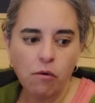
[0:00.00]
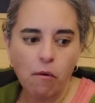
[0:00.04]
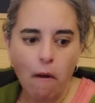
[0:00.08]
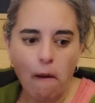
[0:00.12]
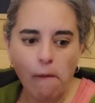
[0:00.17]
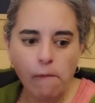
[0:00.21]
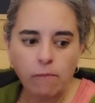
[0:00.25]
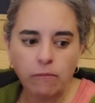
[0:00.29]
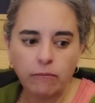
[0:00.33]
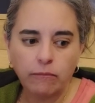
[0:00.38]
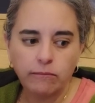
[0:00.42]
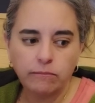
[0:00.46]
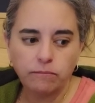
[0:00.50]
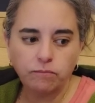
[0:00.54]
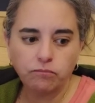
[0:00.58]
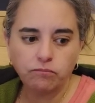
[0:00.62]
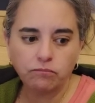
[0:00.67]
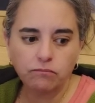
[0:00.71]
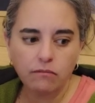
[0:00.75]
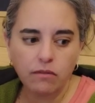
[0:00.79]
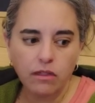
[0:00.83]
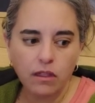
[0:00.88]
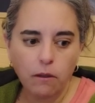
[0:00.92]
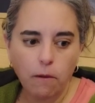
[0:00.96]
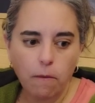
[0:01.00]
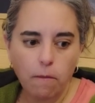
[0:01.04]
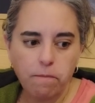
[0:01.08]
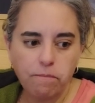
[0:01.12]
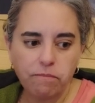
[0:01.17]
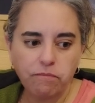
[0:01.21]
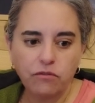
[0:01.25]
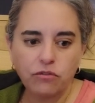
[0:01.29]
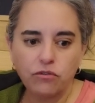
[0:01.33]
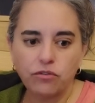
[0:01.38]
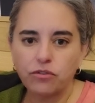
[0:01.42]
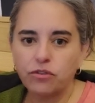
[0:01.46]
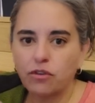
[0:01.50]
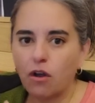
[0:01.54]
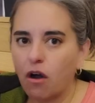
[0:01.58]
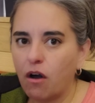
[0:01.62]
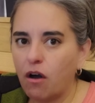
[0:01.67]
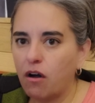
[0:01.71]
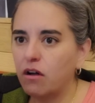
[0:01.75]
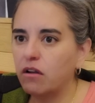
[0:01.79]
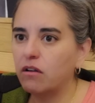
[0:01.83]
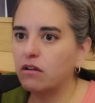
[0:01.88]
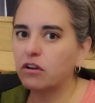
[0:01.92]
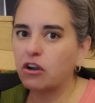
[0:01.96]
probably salt and pepper, salt,
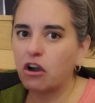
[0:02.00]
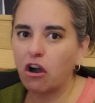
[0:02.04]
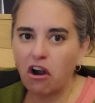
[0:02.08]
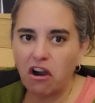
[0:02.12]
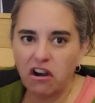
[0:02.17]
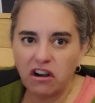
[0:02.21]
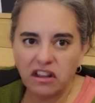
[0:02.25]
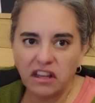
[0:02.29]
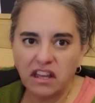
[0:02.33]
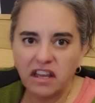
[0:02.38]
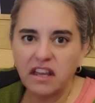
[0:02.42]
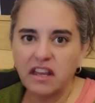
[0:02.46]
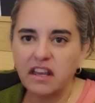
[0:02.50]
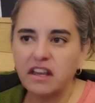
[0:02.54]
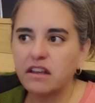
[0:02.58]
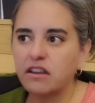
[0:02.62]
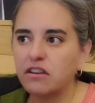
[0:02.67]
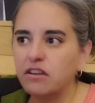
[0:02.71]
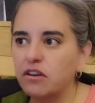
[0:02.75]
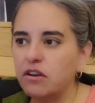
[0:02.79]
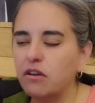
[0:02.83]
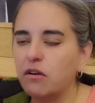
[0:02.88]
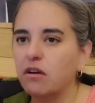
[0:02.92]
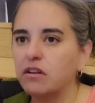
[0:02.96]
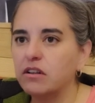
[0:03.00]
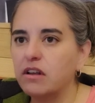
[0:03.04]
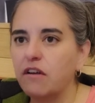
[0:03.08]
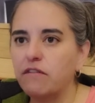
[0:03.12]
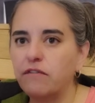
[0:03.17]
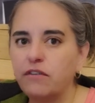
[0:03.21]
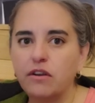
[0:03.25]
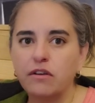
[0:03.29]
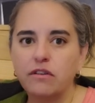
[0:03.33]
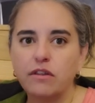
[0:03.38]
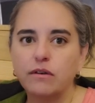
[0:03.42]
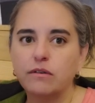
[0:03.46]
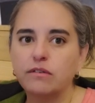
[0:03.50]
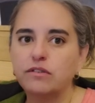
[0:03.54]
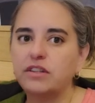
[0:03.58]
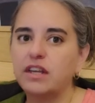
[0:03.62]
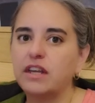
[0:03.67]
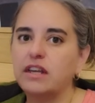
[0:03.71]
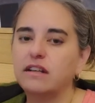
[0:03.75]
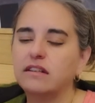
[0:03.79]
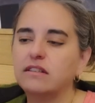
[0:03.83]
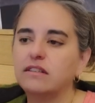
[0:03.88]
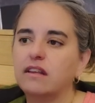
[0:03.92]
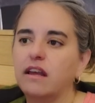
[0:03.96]
salt, garlic, yeah. you know, a few of those
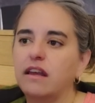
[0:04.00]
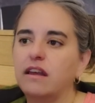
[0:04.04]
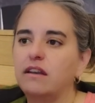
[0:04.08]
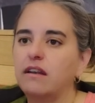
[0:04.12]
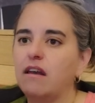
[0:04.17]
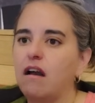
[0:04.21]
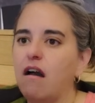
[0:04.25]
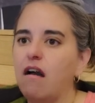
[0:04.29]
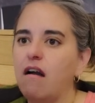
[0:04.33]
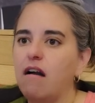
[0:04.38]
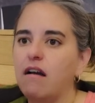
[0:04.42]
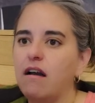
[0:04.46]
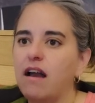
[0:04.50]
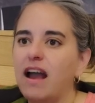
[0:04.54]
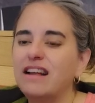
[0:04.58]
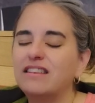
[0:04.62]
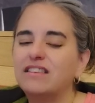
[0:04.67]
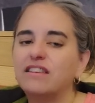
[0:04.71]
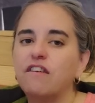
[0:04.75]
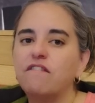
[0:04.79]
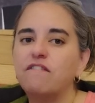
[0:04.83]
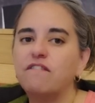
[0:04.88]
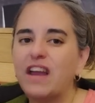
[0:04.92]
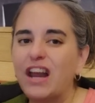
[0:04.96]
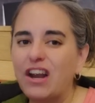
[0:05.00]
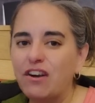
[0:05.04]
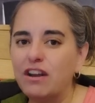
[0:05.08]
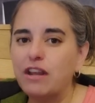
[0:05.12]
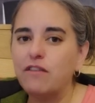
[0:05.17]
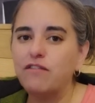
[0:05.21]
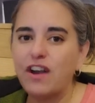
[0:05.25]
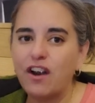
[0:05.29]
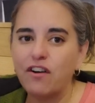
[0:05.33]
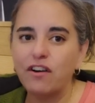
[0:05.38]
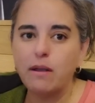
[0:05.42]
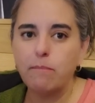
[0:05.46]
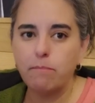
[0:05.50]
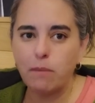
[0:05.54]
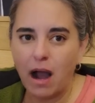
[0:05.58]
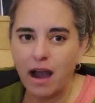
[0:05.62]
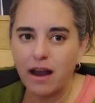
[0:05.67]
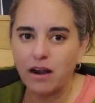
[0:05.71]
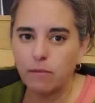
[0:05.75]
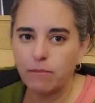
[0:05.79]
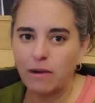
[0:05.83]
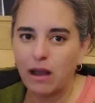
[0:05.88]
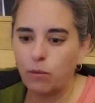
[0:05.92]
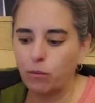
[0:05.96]
things. Then uh, at the very, very
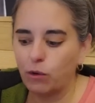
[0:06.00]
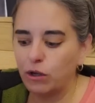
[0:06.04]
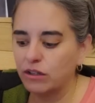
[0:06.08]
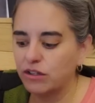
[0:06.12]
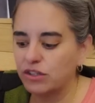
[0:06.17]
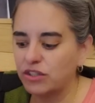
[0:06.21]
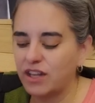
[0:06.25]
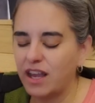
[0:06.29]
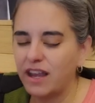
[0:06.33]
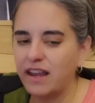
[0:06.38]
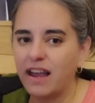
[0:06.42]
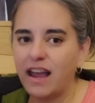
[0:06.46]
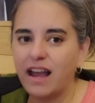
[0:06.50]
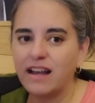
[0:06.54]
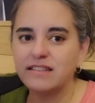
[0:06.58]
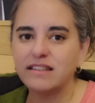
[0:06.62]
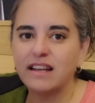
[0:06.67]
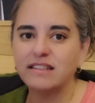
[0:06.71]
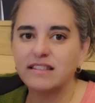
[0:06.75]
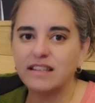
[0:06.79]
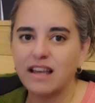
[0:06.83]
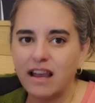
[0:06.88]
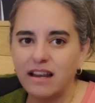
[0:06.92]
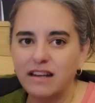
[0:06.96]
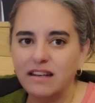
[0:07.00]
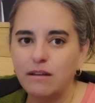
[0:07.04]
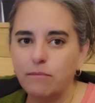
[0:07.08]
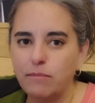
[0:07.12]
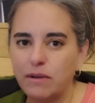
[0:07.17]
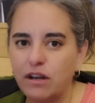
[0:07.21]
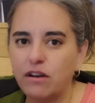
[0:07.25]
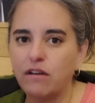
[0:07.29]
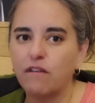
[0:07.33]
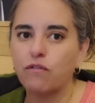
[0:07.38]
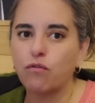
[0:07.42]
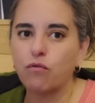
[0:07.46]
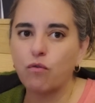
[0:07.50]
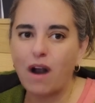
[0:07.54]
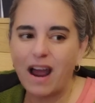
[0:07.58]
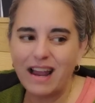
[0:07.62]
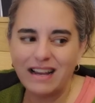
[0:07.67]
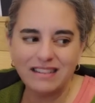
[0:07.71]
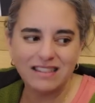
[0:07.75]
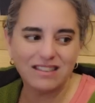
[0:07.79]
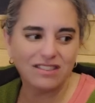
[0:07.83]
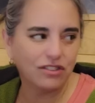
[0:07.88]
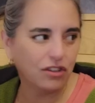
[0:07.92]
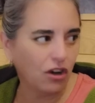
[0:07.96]
bottom, I will say it has a tiny bit of
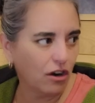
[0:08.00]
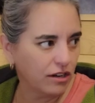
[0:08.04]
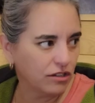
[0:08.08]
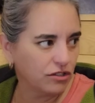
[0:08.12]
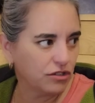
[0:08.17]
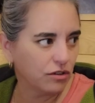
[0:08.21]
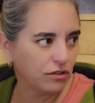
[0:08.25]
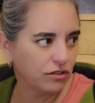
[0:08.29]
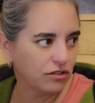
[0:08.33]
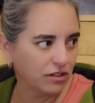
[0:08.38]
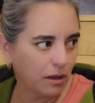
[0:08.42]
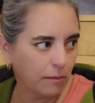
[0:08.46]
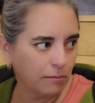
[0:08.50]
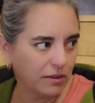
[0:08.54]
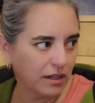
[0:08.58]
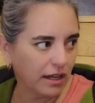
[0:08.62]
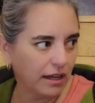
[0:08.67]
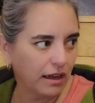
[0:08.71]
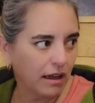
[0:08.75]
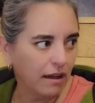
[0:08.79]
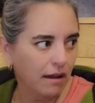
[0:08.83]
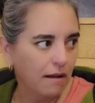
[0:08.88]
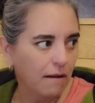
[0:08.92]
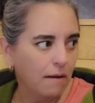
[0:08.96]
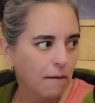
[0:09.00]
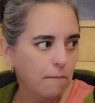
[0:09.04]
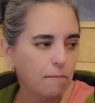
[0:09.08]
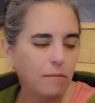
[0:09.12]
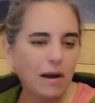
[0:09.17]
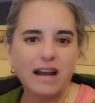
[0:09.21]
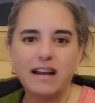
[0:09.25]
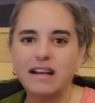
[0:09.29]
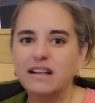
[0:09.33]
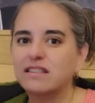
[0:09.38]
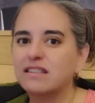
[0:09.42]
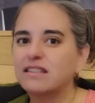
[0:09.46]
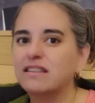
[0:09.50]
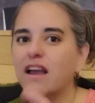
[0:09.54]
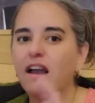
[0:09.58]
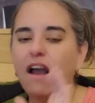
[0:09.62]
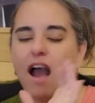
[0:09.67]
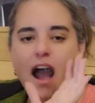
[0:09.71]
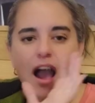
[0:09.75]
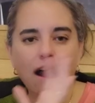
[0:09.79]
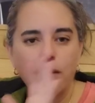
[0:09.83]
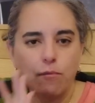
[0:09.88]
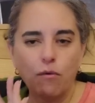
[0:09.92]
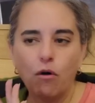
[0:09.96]
rice starch or something. Something. But weird. it's
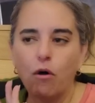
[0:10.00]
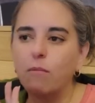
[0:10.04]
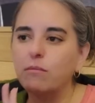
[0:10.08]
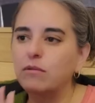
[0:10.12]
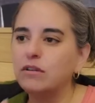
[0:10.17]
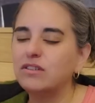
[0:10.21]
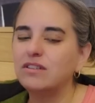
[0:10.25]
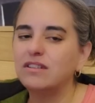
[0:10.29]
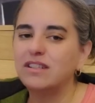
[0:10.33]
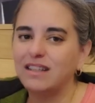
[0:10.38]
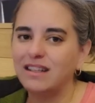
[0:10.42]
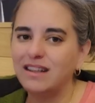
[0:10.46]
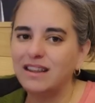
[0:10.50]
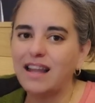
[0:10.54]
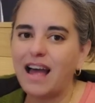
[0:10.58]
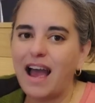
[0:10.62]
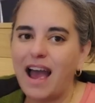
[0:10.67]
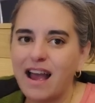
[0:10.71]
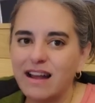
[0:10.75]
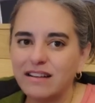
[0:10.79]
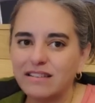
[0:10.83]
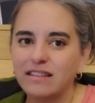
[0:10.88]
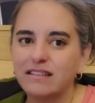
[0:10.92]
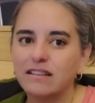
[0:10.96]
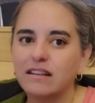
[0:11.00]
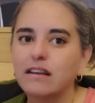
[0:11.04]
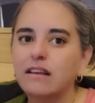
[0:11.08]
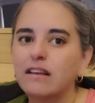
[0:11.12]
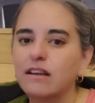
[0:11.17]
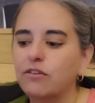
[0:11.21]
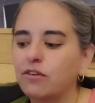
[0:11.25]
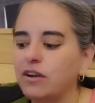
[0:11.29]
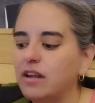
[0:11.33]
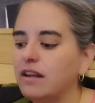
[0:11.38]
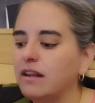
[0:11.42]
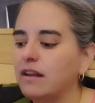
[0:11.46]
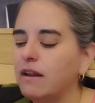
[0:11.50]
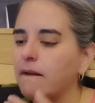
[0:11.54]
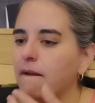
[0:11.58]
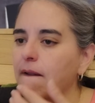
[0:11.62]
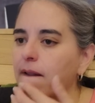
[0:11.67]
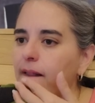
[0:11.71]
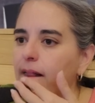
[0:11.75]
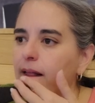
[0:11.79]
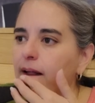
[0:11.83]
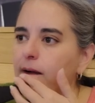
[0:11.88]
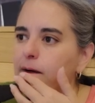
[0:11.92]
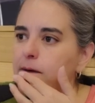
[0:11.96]
the uh, almost the last ingredient.
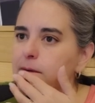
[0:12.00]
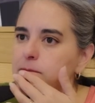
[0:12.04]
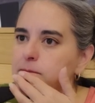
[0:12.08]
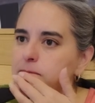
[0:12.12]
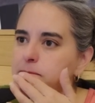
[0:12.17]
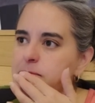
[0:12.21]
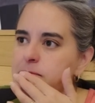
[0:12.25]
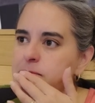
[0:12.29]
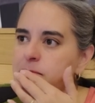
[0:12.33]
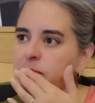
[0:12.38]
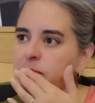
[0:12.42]
Um,